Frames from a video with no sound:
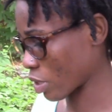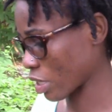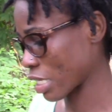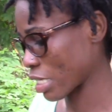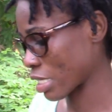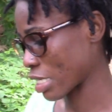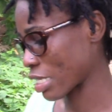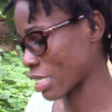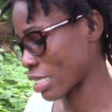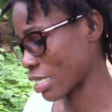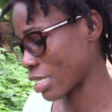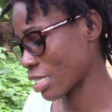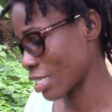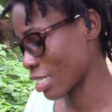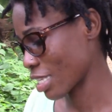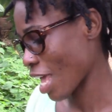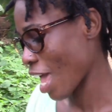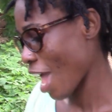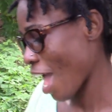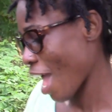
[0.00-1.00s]
This is
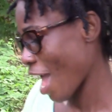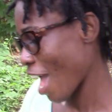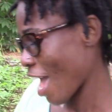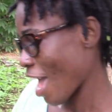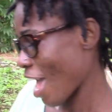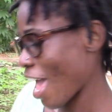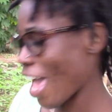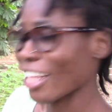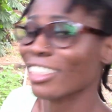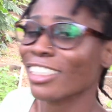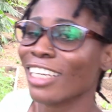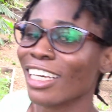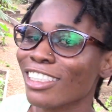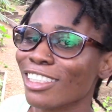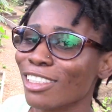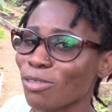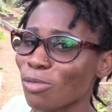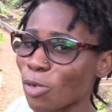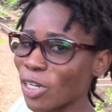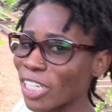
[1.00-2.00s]
a
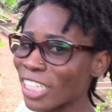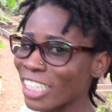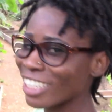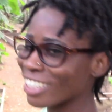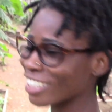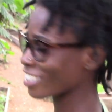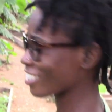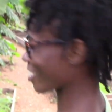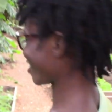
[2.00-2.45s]
testimony.